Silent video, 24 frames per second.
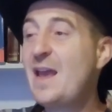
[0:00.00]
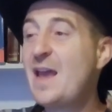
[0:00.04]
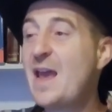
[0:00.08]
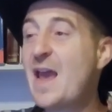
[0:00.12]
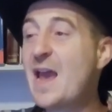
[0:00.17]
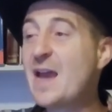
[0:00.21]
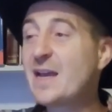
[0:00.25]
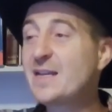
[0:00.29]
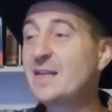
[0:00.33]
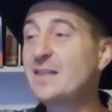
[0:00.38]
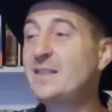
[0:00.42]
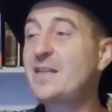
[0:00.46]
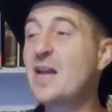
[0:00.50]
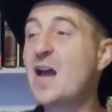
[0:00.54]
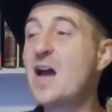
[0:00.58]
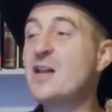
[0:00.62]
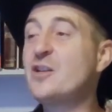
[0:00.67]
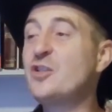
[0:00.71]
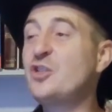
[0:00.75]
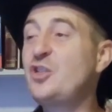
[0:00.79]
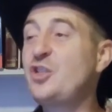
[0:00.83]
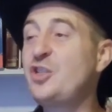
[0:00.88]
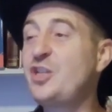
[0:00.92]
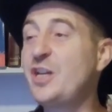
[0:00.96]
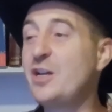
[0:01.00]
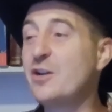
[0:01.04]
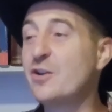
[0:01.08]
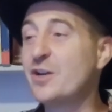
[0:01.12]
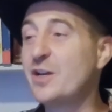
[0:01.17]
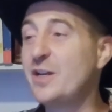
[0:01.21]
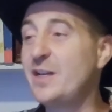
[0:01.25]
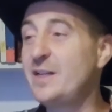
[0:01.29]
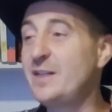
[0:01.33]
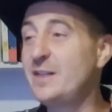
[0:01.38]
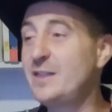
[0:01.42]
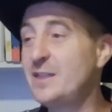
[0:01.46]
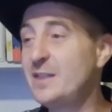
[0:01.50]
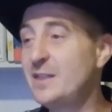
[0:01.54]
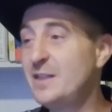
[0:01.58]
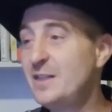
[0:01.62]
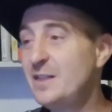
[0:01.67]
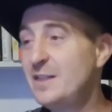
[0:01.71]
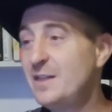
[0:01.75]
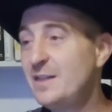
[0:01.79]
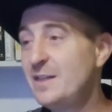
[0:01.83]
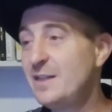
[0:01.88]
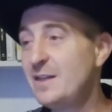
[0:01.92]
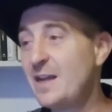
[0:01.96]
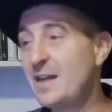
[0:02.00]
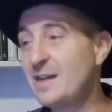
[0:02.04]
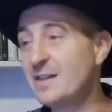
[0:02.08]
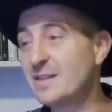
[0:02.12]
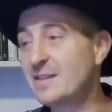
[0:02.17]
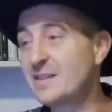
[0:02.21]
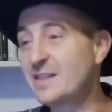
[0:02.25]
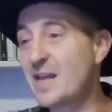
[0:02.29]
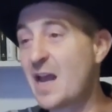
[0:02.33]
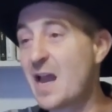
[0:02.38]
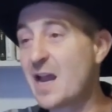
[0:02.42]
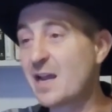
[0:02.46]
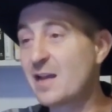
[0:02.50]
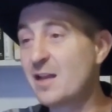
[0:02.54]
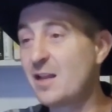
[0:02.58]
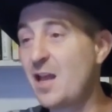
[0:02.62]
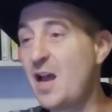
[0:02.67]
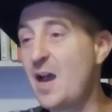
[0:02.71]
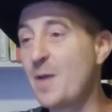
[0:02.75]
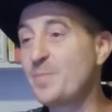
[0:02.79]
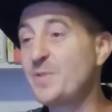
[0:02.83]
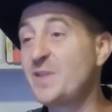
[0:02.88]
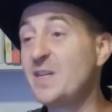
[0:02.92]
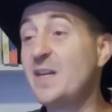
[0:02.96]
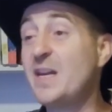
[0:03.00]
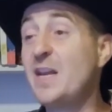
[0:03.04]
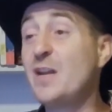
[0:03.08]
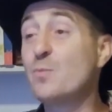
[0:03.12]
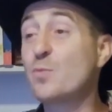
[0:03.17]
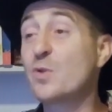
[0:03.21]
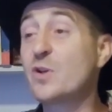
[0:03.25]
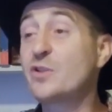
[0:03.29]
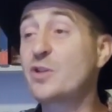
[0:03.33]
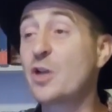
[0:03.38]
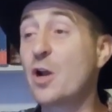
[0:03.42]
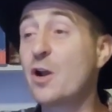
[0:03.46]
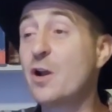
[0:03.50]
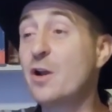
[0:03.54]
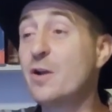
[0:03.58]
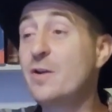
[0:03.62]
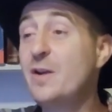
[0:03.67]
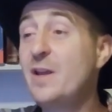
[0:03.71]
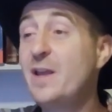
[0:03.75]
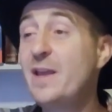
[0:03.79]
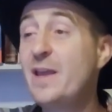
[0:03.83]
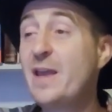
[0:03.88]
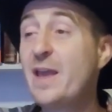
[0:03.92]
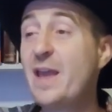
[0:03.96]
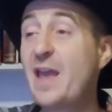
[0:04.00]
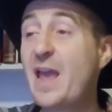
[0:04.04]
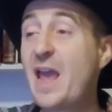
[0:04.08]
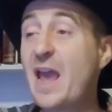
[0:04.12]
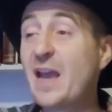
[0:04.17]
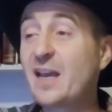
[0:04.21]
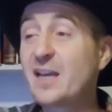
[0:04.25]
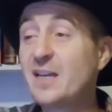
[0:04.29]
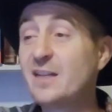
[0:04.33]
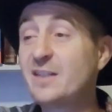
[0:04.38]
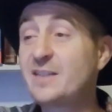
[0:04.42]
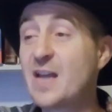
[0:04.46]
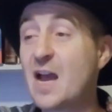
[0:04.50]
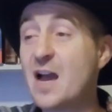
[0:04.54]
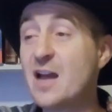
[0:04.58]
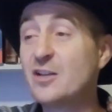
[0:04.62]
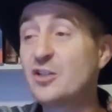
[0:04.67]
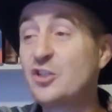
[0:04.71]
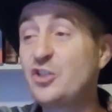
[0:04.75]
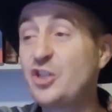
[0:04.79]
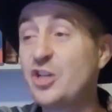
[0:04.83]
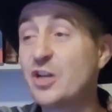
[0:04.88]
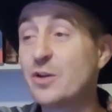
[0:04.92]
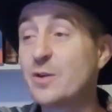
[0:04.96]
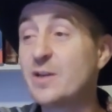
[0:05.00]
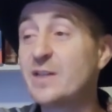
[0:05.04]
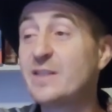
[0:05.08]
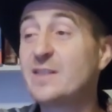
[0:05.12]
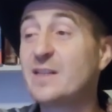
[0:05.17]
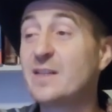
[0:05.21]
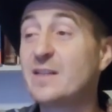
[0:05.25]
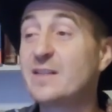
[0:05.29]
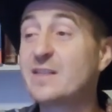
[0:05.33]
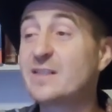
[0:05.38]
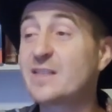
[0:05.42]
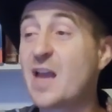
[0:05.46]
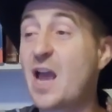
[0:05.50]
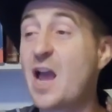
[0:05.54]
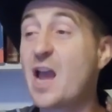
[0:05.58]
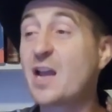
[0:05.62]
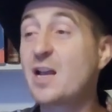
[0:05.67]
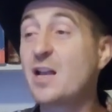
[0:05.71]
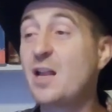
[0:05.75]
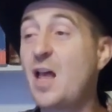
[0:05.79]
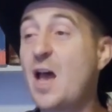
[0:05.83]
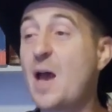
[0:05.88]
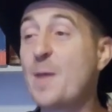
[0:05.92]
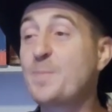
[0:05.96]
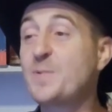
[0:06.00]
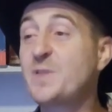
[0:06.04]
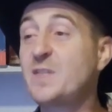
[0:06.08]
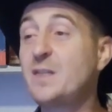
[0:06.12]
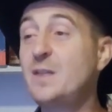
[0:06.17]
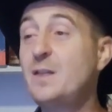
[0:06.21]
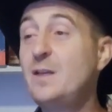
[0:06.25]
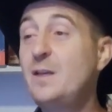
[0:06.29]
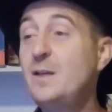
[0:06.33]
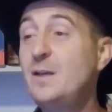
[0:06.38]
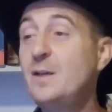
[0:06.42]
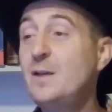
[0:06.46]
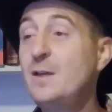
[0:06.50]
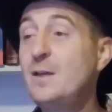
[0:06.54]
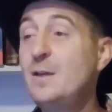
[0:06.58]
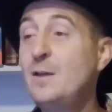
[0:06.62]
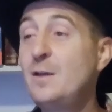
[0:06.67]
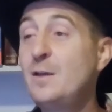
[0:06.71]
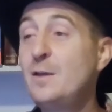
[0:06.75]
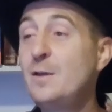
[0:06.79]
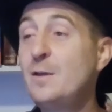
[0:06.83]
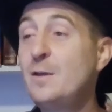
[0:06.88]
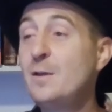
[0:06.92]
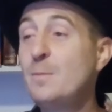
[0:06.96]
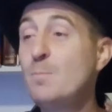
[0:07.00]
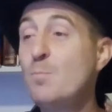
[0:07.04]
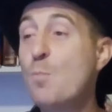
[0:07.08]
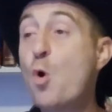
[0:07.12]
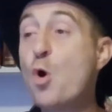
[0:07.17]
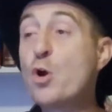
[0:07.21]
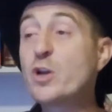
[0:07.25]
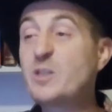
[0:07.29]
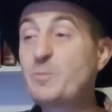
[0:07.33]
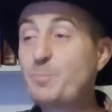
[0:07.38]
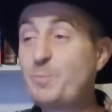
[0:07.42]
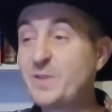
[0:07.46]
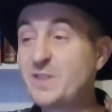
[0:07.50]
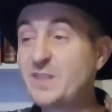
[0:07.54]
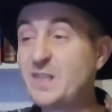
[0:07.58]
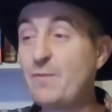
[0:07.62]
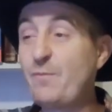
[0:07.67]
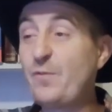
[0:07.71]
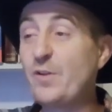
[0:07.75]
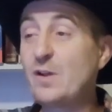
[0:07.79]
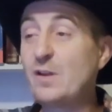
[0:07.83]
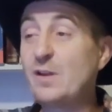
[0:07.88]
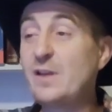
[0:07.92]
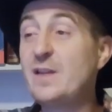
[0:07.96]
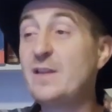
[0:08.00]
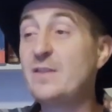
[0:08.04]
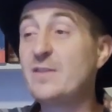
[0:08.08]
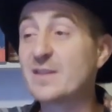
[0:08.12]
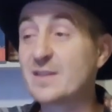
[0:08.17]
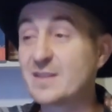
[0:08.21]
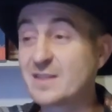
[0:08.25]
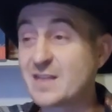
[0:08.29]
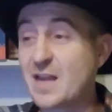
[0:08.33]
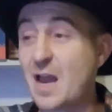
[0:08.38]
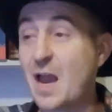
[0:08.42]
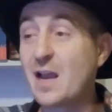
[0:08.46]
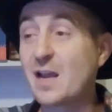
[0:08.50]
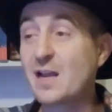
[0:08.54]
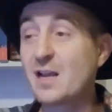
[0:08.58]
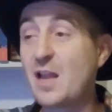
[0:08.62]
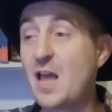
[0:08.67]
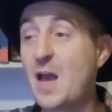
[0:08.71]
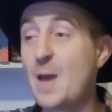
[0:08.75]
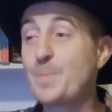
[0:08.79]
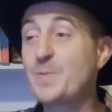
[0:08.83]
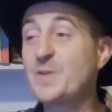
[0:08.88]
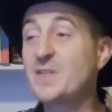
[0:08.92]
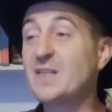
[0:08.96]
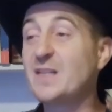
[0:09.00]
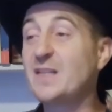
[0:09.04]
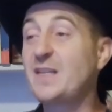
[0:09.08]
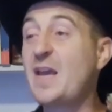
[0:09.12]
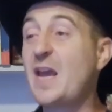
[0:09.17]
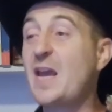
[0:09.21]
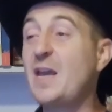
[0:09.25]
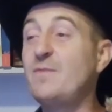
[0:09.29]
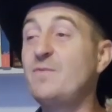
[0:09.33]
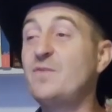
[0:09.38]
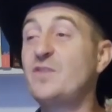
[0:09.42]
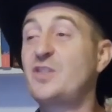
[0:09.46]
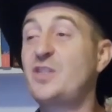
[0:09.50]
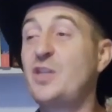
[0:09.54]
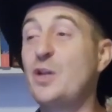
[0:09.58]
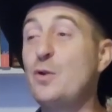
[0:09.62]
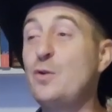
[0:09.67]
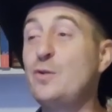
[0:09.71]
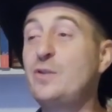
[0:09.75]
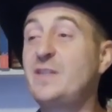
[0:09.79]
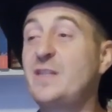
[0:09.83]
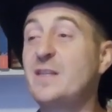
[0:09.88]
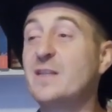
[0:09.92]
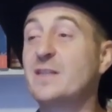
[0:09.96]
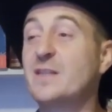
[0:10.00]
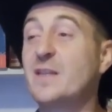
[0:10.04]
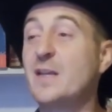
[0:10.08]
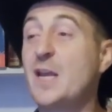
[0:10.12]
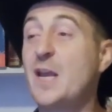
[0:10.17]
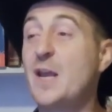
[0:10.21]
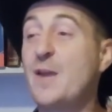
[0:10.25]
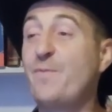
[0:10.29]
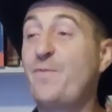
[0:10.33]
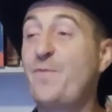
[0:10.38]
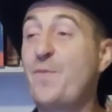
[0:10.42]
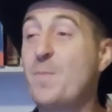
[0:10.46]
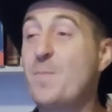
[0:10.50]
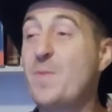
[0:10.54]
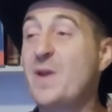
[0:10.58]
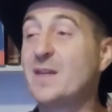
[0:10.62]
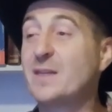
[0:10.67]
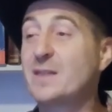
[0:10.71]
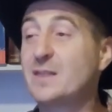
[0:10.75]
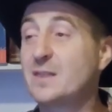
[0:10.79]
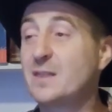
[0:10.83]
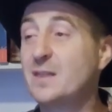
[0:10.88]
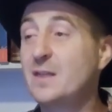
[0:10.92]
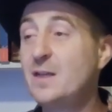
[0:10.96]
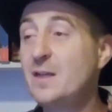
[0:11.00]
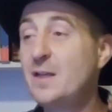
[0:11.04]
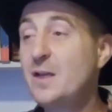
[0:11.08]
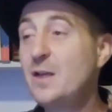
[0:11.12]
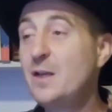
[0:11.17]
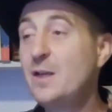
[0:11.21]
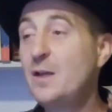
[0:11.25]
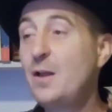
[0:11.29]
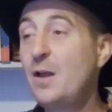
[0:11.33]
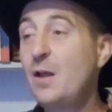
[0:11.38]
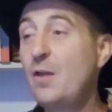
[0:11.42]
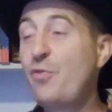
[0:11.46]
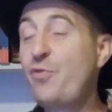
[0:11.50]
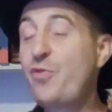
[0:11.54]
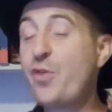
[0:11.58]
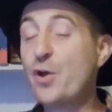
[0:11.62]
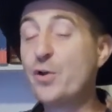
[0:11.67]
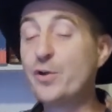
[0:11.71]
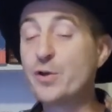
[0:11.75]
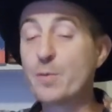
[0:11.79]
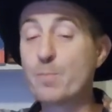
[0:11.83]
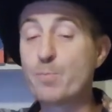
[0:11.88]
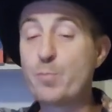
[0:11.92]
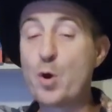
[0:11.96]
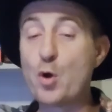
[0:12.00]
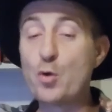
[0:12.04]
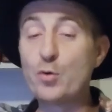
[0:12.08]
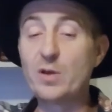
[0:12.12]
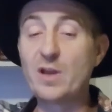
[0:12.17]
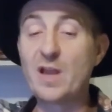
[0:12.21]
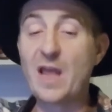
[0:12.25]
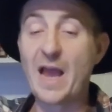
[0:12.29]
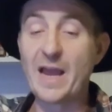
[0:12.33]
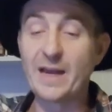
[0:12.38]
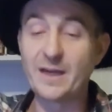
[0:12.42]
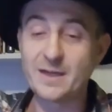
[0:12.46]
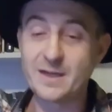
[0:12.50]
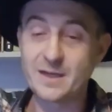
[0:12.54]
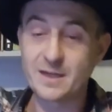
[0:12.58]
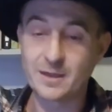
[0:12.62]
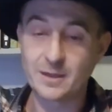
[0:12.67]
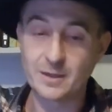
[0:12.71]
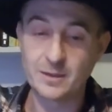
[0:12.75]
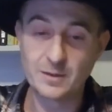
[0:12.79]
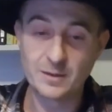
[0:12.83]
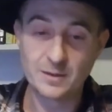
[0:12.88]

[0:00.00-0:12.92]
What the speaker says: Hecatoncheires and Cyclops. And in return, Hecatoncheires and Cyclops, more specifically the Cyclops, gave Zeus his infamous Thunderbolt lightning.